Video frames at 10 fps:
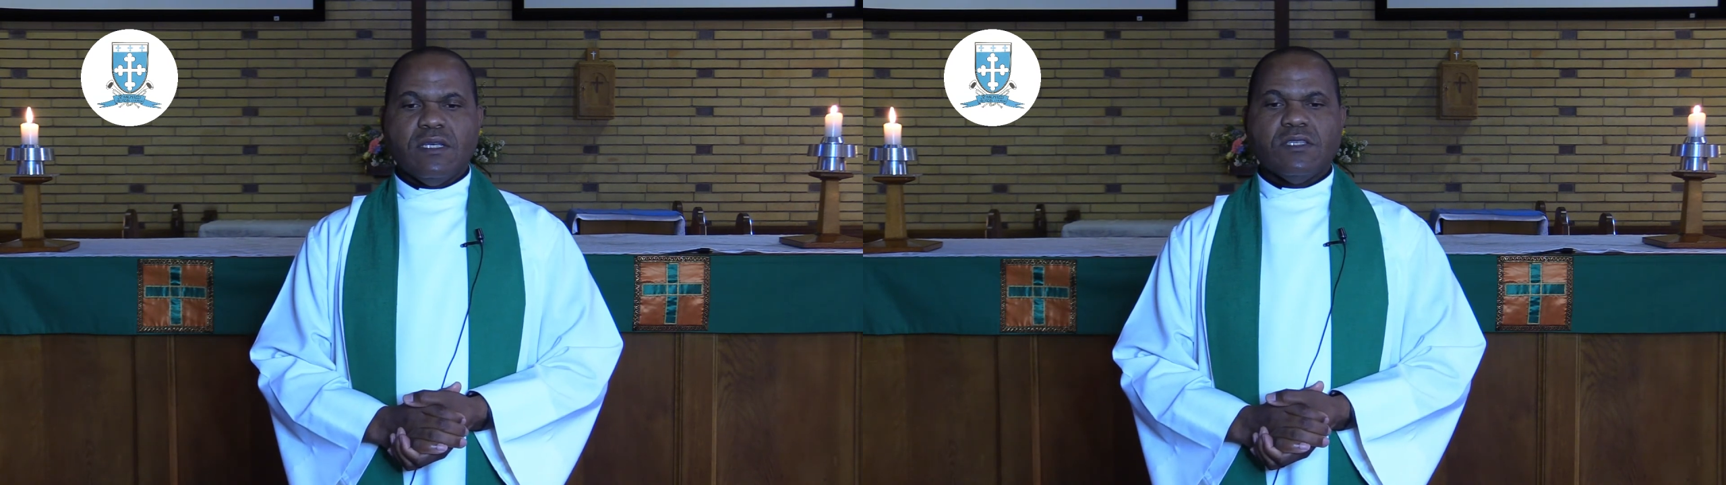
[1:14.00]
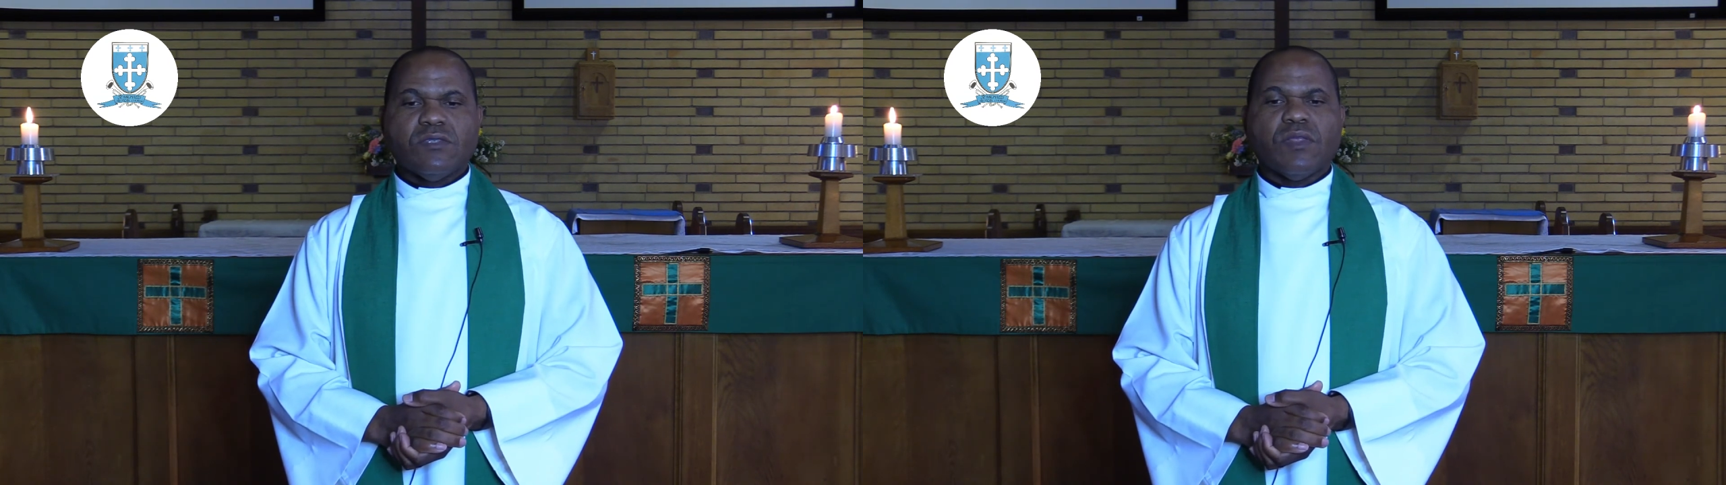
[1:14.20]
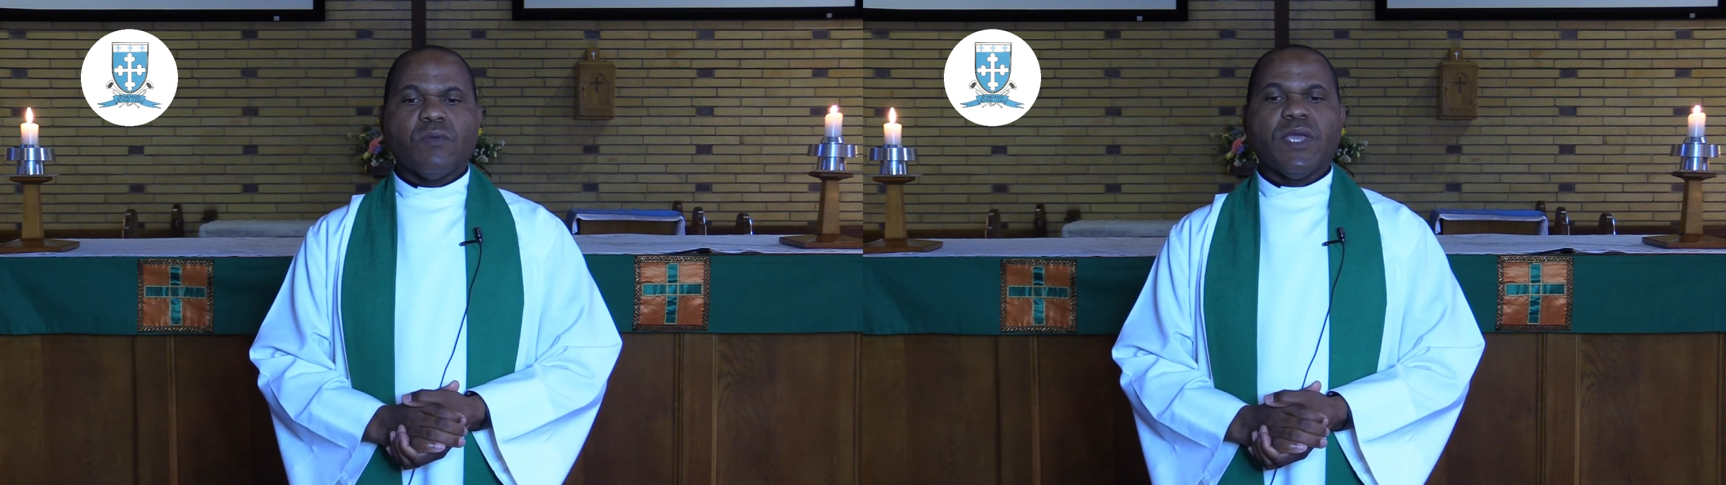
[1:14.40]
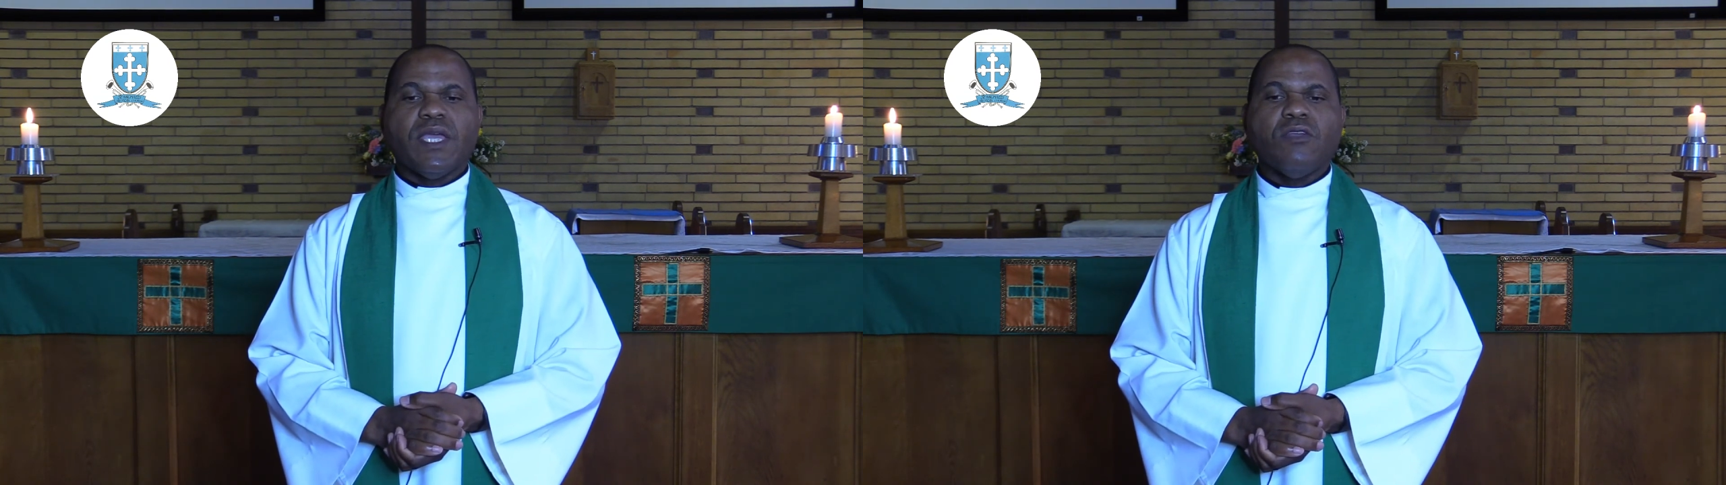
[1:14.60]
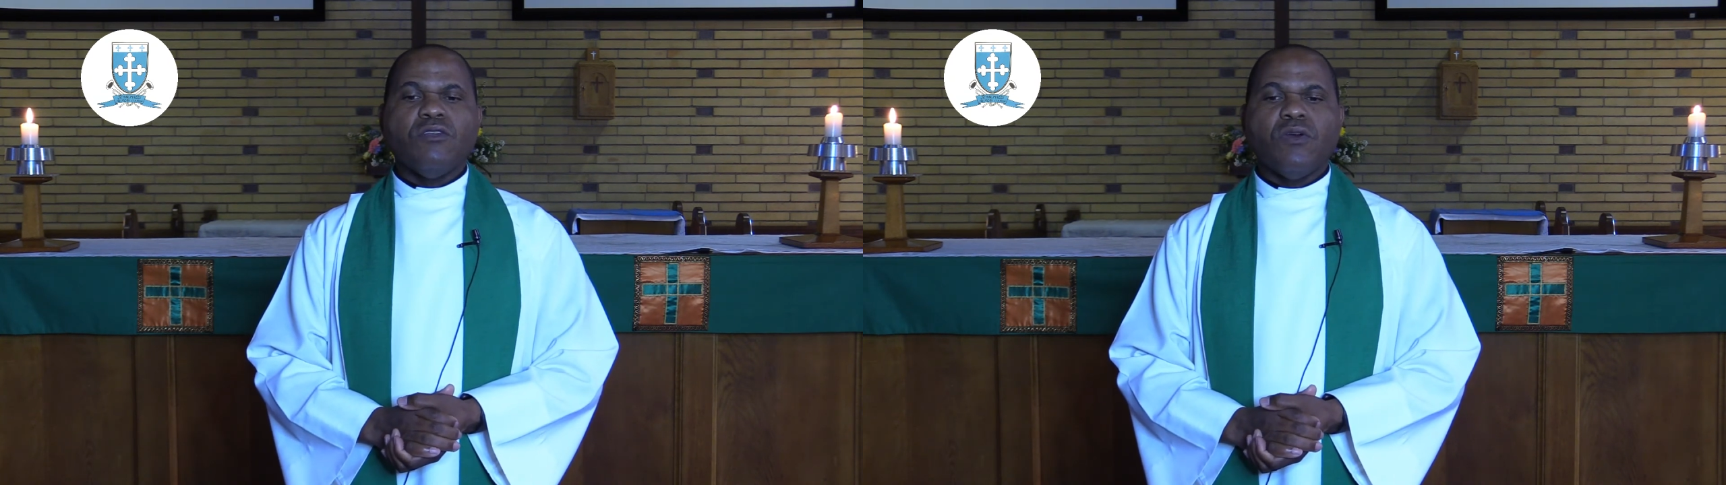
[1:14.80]
so that we
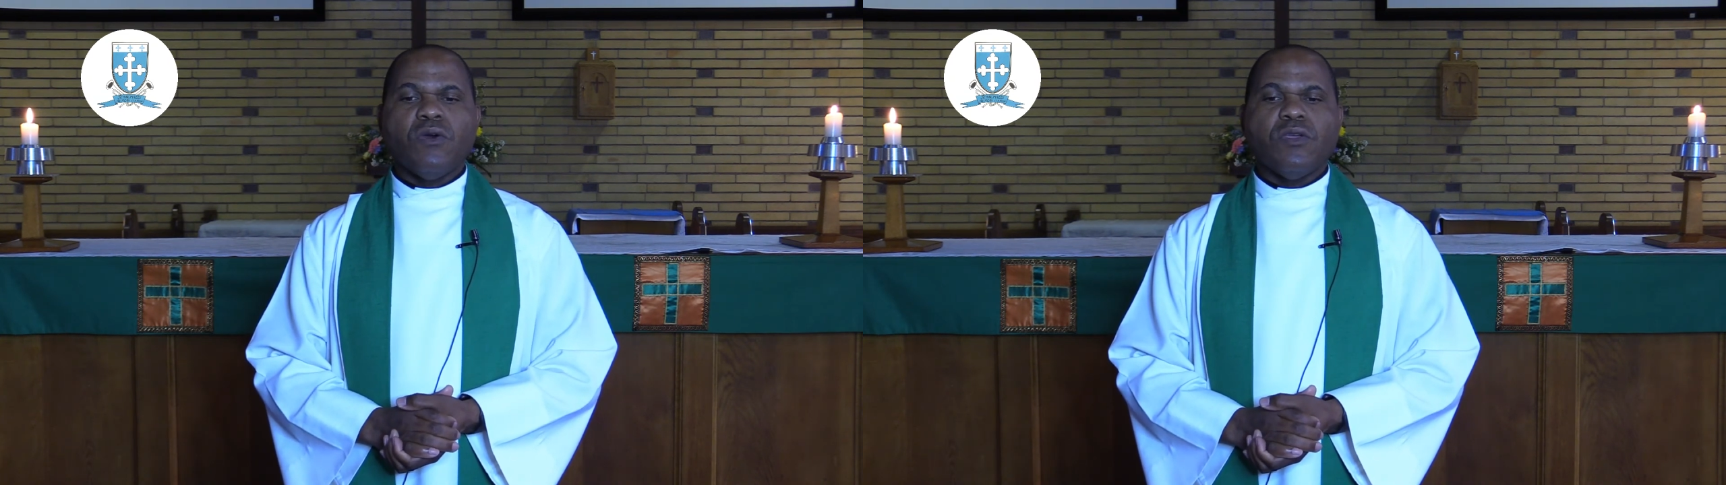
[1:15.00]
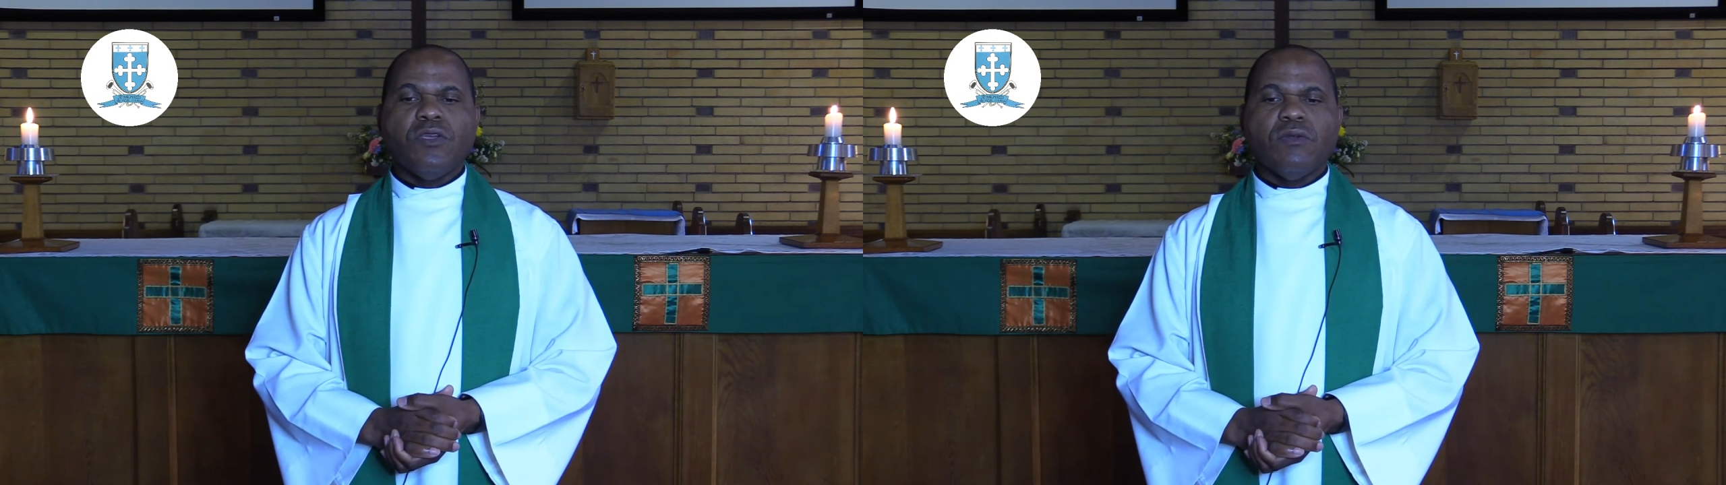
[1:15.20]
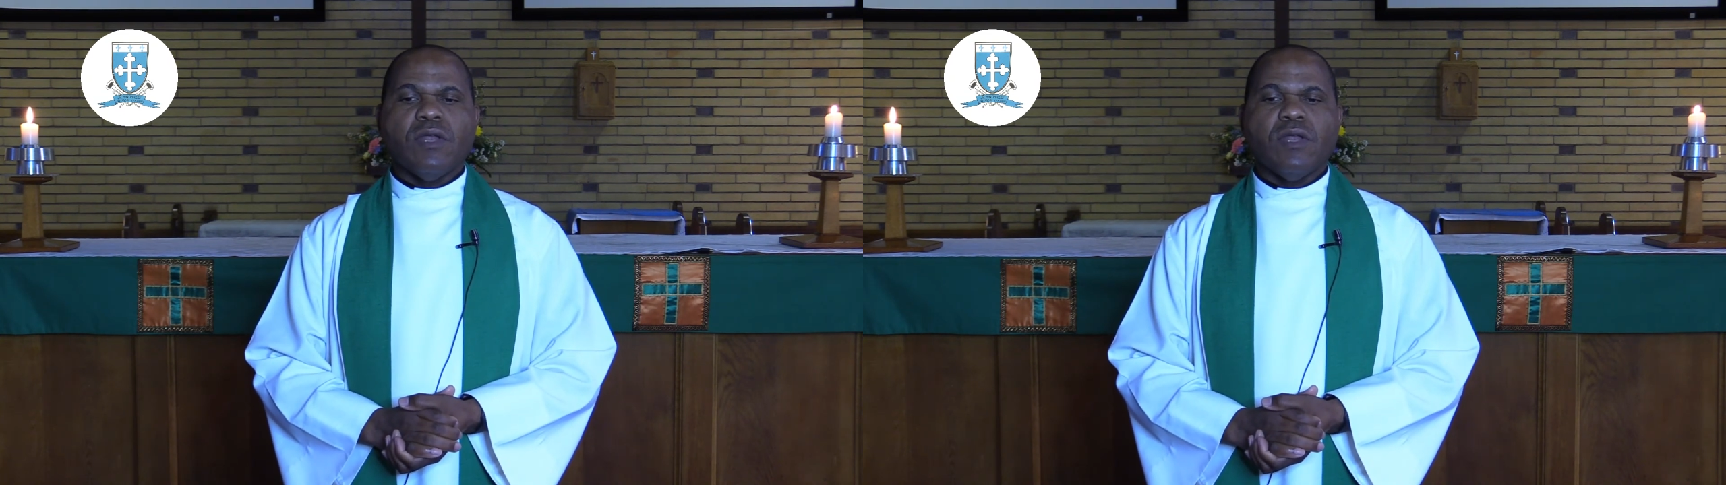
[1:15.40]
can know your